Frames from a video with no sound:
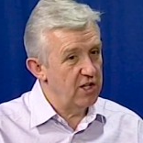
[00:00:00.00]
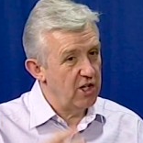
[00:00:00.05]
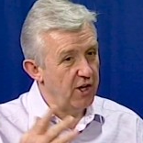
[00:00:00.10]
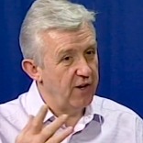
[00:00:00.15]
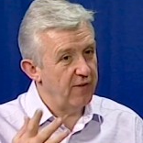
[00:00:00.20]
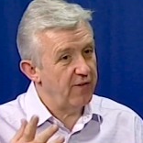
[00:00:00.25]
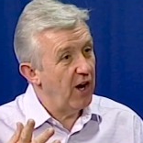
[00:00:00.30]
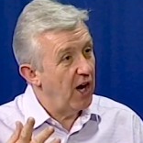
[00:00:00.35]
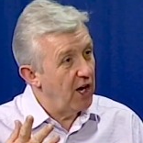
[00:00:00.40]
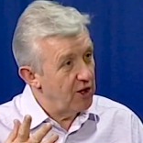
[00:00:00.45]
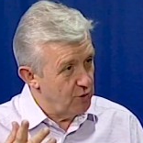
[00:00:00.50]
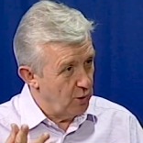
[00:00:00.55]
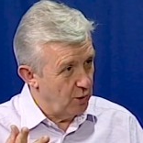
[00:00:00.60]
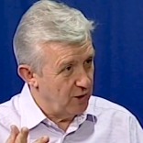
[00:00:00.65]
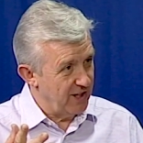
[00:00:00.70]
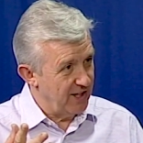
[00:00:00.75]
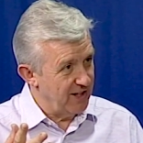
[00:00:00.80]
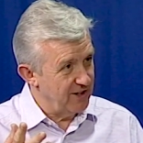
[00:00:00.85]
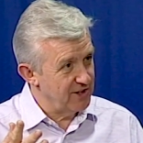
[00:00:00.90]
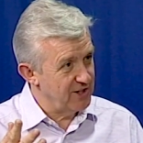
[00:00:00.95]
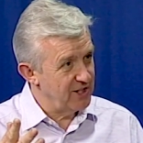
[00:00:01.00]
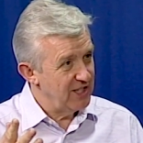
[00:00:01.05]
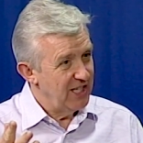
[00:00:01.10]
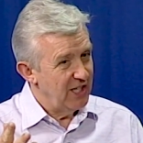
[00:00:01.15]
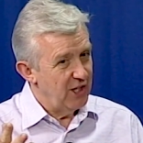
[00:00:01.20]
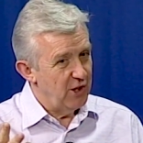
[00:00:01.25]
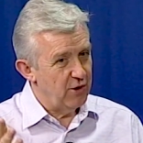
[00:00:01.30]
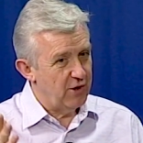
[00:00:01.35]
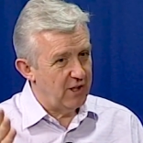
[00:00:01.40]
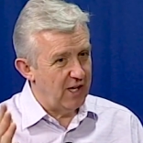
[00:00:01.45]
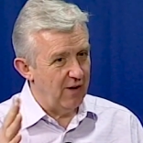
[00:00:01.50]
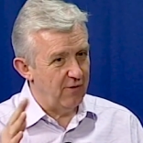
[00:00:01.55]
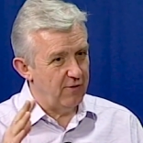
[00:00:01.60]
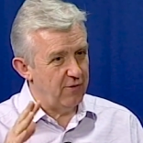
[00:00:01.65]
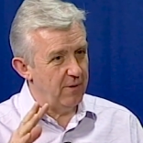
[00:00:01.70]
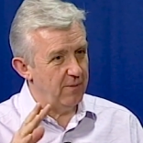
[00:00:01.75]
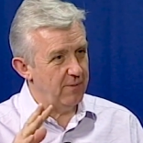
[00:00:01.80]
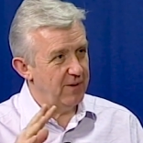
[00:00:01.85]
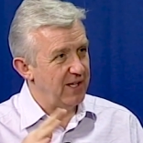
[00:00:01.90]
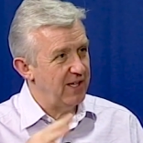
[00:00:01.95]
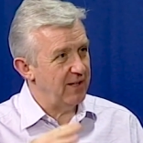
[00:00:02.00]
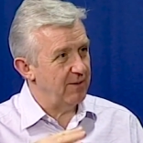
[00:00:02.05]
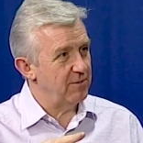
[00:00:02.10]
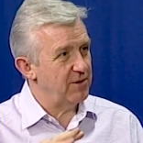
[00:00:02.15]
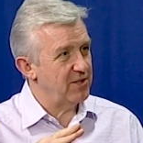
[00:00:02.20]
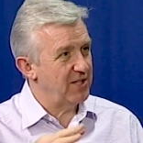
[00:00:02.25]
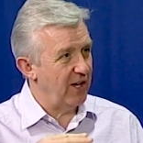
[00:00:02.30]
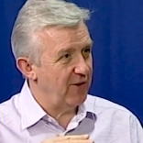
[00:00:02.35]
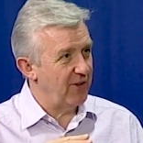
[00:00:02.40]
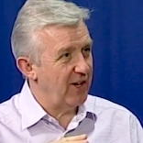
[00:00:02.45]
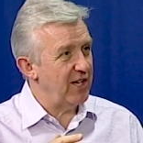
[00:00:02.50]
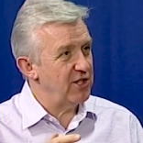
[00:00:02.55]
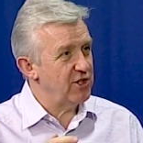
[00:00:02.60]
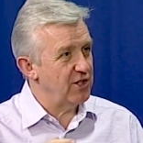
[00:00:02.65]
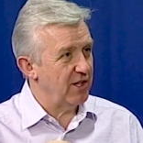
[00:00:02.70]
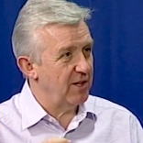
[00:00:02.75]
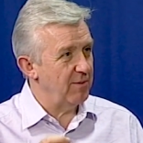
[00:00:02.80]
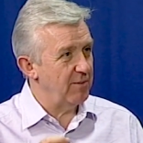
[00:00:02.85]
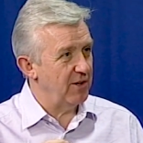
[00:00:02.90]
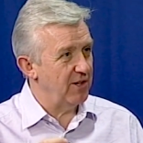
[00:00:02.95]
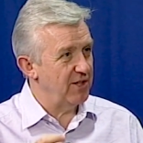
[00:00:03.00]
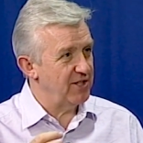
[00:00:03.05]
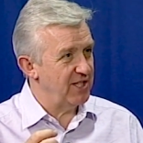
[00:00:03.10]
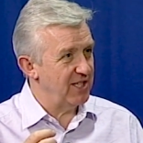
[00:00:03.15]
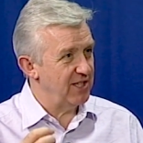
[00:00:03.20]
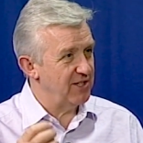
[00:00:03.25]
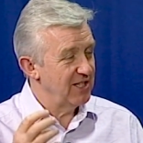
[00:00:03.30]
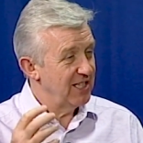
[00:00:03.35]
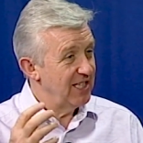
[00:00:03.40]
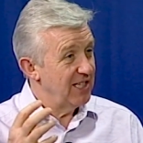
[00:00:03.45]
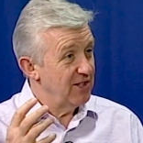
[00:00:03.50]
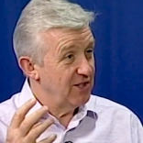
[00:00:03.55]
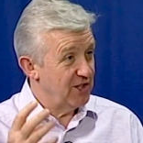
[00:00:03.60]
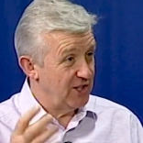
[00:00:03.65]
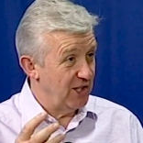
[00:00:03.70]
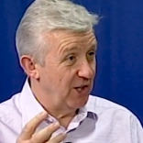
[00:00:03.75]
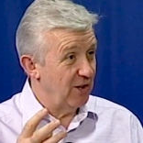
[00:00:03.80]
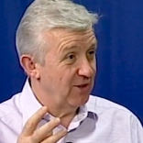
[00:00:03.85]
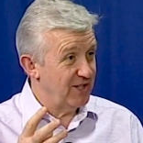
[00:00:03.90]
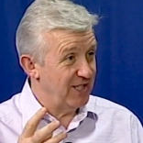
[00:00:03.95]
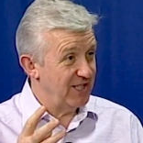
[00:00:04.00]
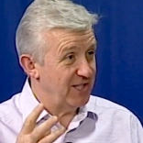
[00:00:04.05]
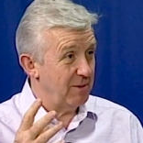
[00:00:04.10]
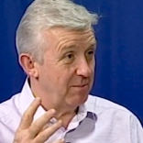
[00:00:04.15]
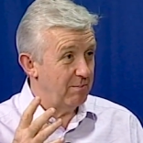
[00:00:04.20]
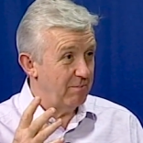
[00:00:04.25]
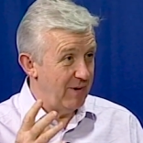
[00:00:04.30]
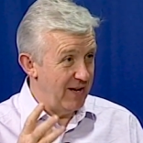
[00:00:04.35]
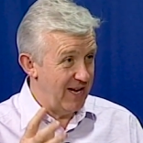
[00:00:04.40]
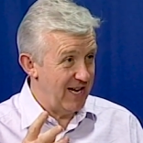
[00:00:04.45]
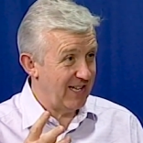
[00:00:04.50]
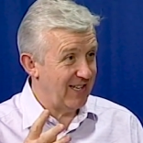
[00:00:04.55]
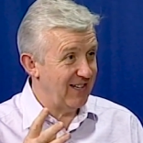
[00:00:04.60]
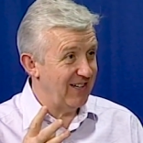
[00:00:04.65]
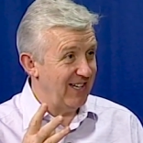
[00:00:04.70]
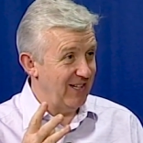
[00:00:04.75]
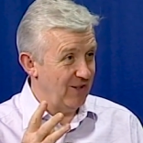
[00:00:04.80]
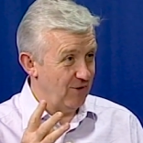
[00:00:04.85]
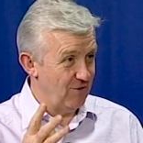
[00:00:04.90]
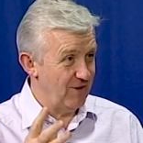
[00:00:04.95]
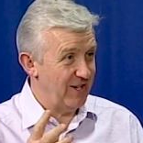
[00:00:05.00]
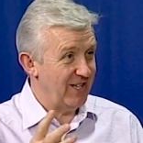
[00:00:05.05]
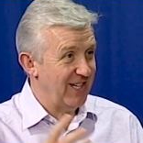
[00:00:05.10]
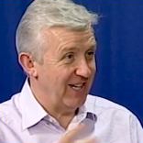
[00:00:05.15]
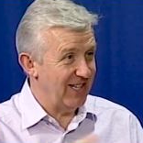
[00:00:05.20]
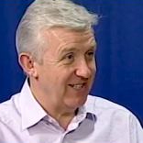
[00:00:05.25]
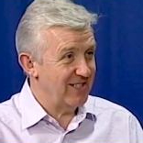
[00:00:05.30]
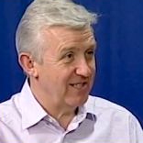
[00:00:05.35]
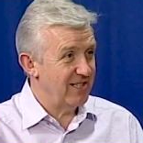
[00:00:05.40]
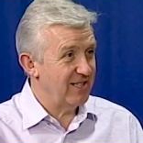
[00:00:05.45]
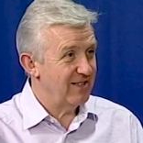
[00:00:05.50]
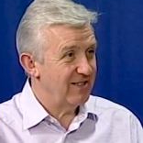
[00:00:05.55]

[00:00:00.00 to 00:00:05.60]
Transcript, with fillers: a lot of our audience mm -hmm. who come from the South Asian communities, salt is a big ingredient.